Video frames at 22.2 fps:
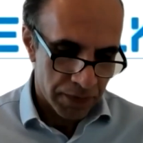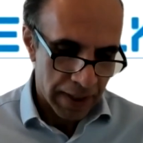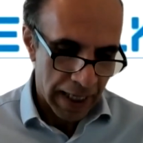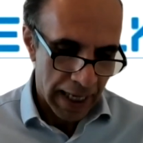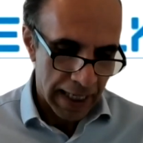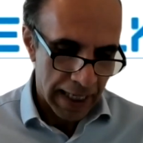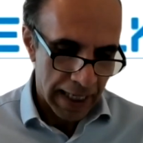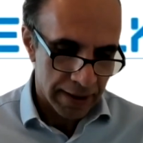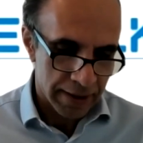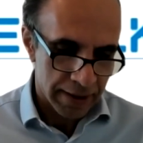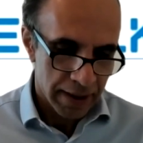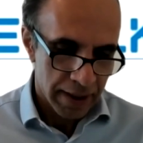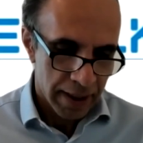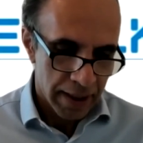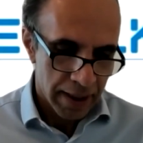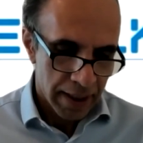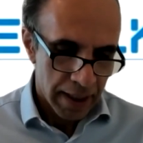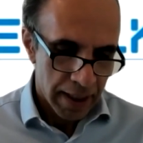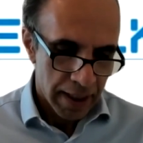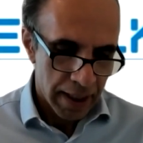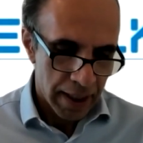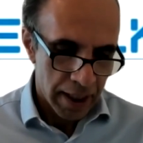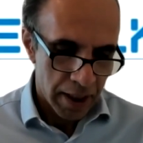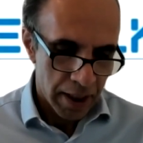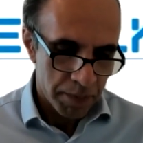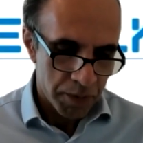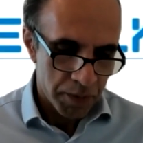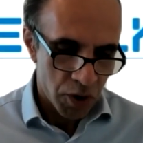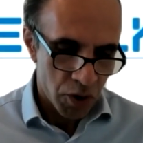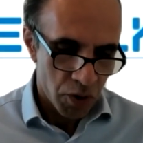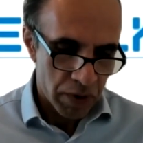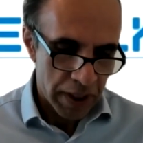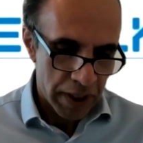that.
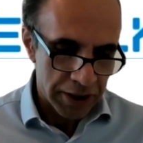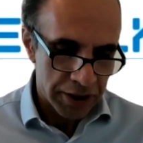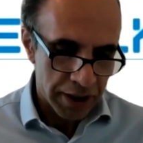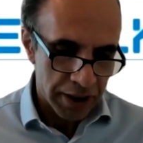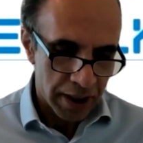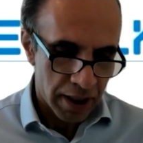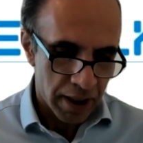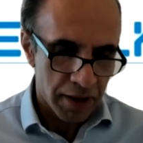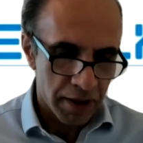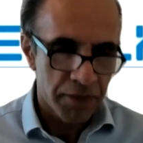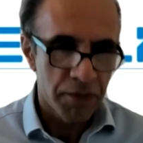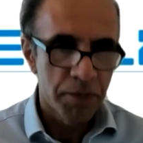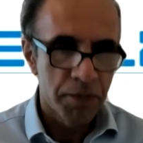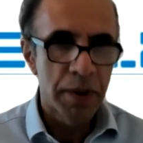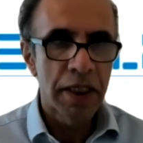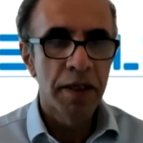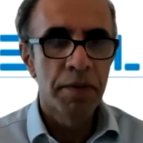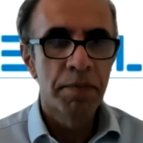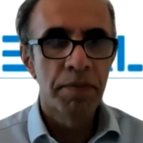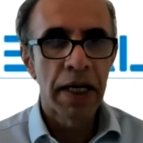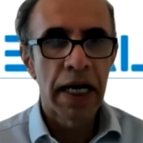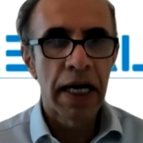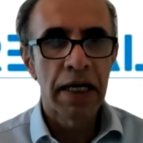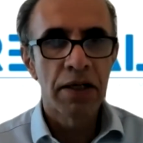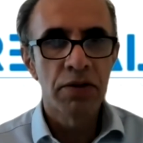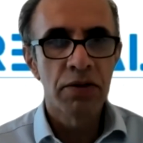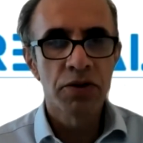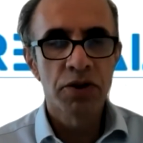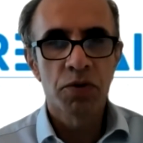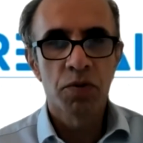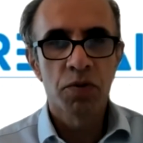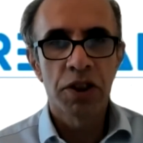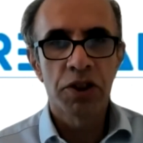You're raising
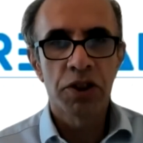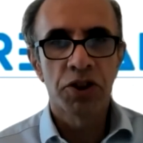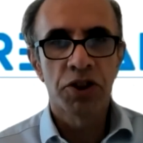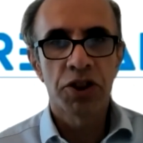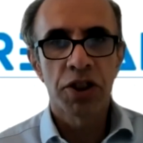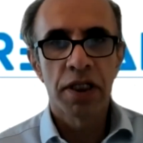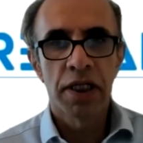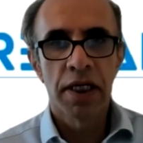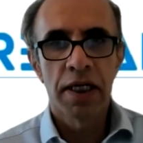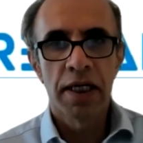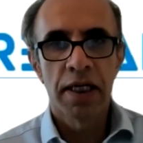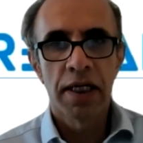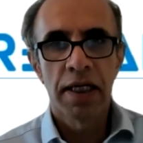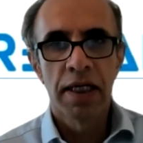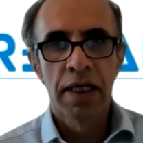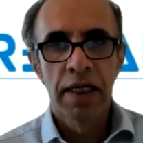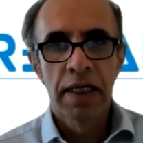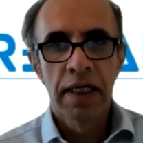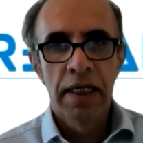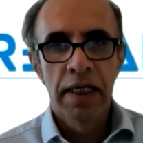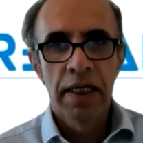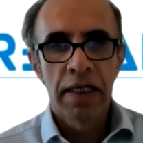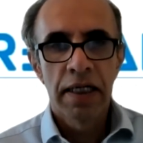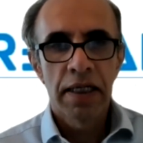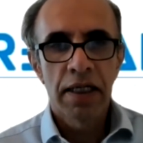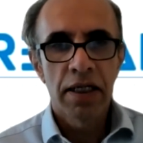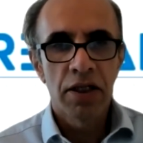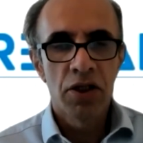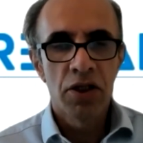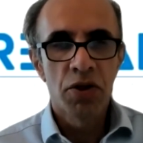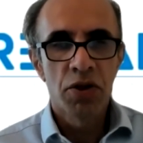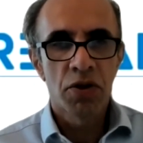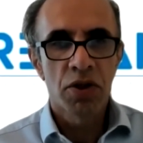£500,000, which yep.
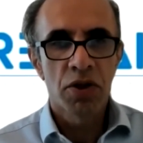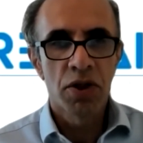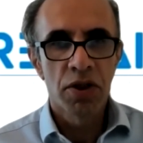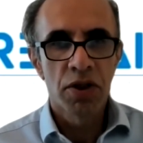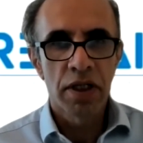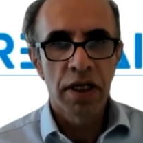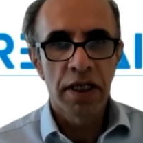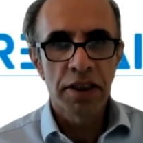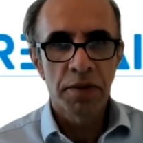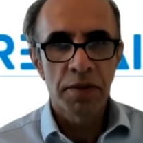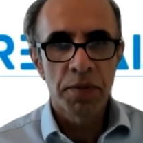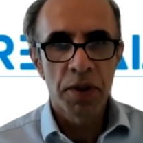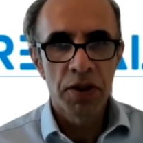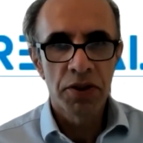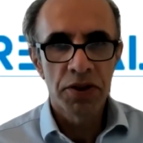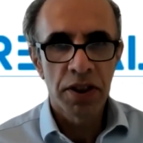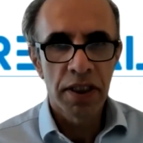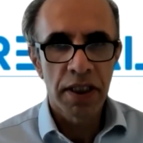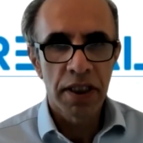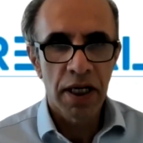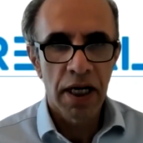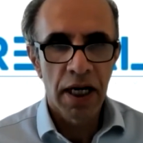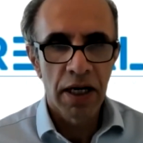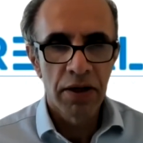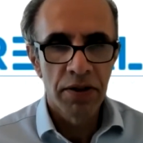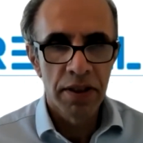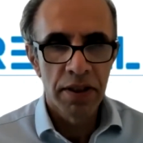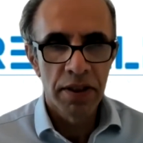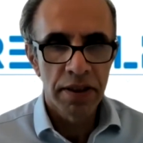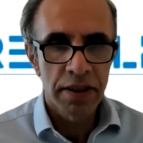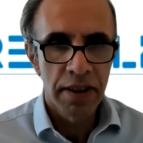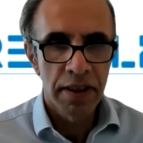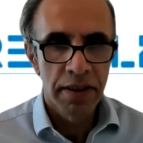You could, I suppose, in the
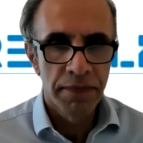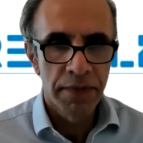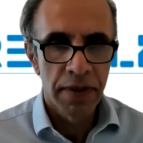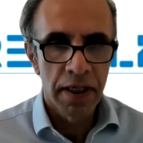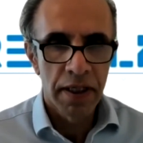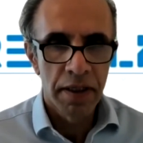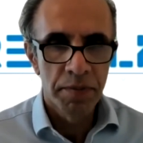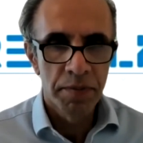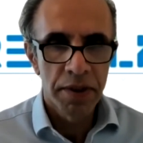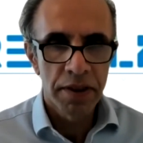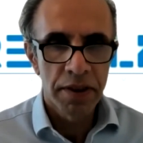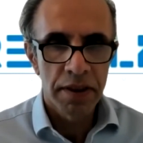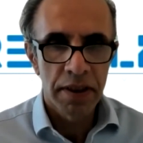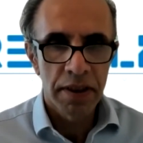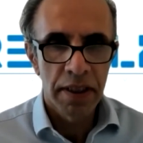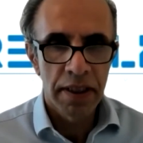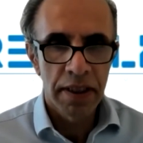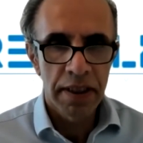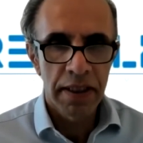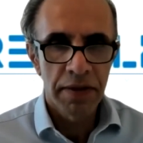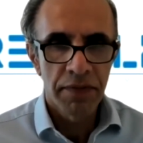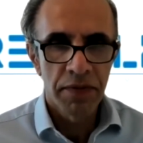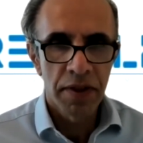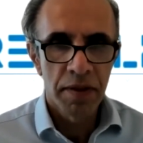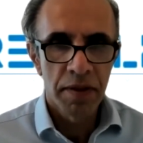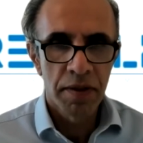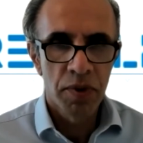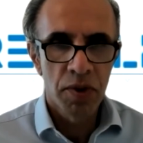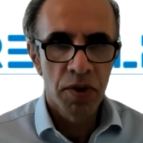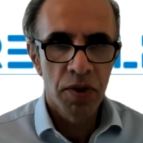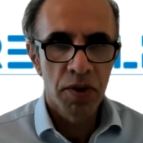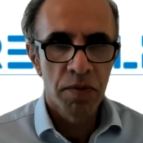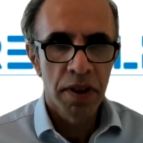current environment, given the
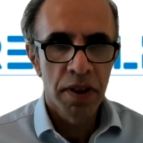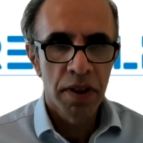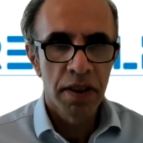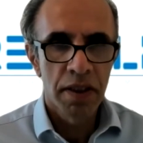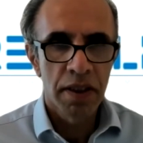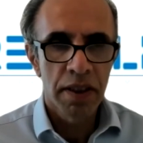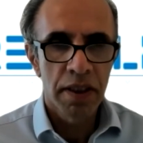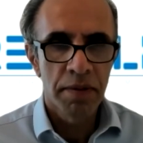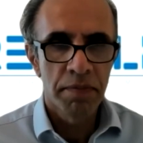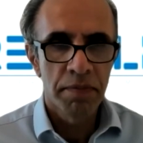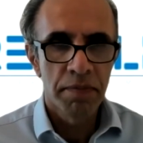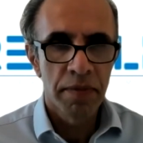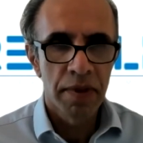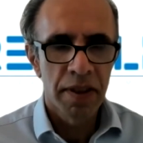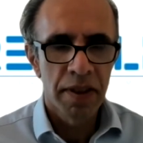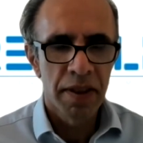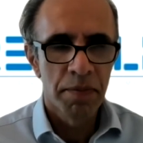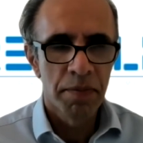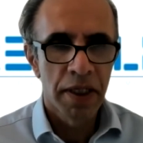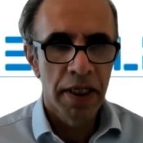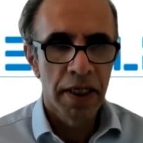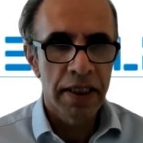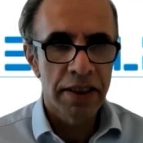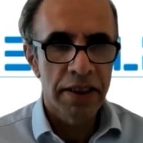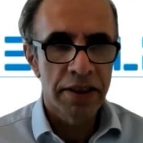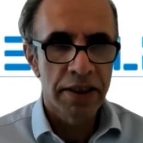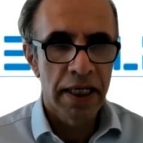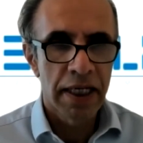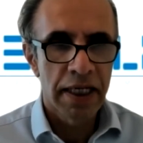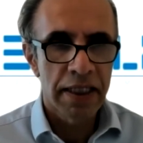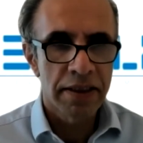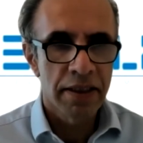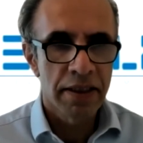boom in the mining
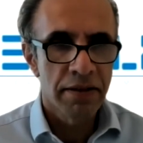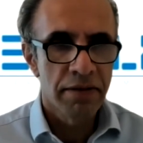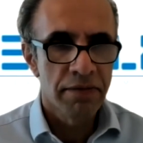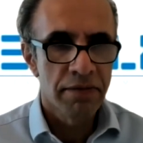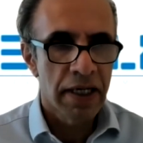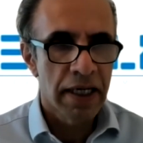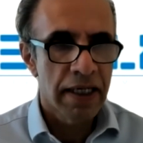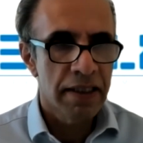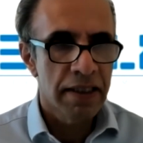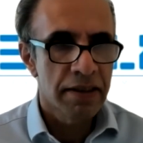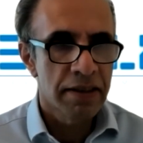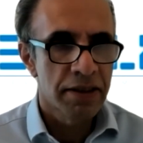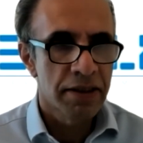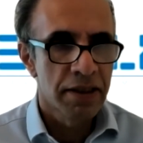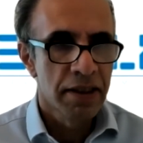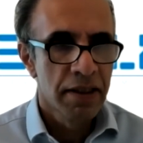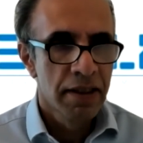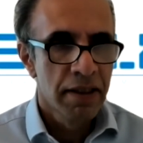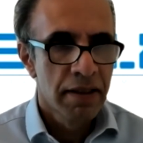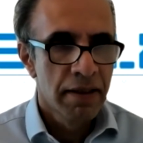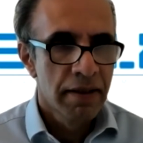sector, raise